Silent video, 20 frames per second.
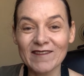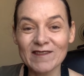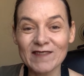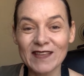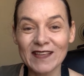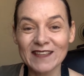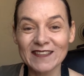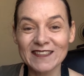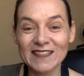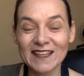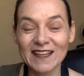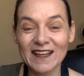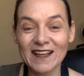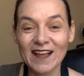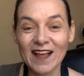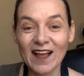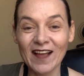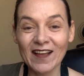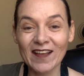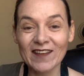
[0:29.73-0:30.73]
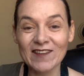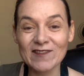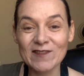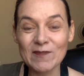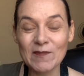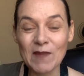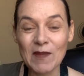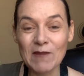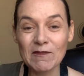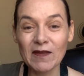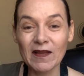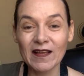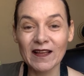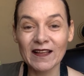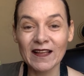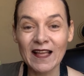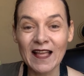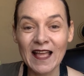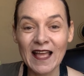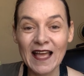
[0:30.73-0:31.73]
Yes, I can
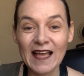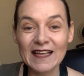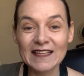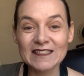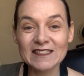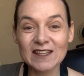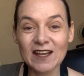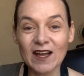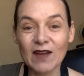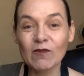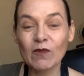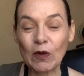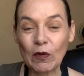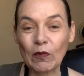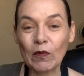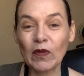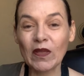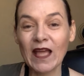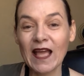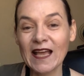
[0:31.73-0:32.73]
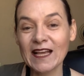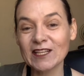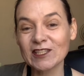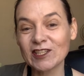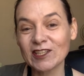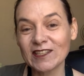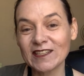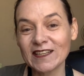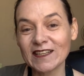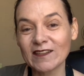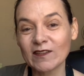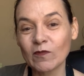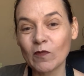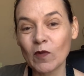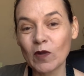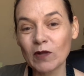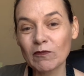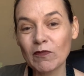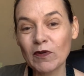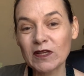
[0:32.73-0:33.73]
remember a time when we actually did
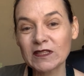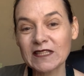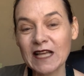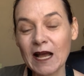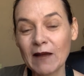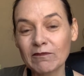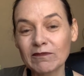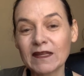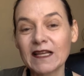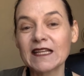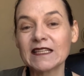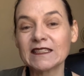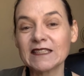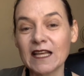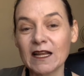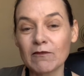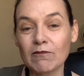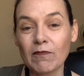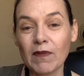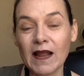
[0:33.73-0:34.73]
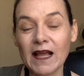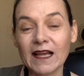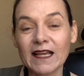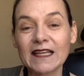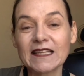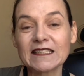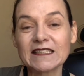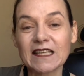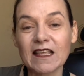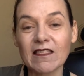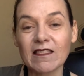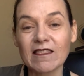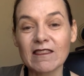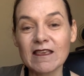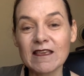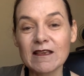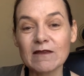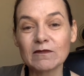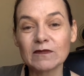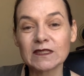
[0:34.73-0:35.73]
WordPress updates and plugins and
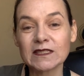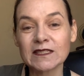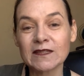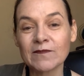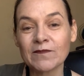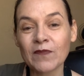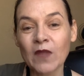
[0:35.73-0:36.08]
themes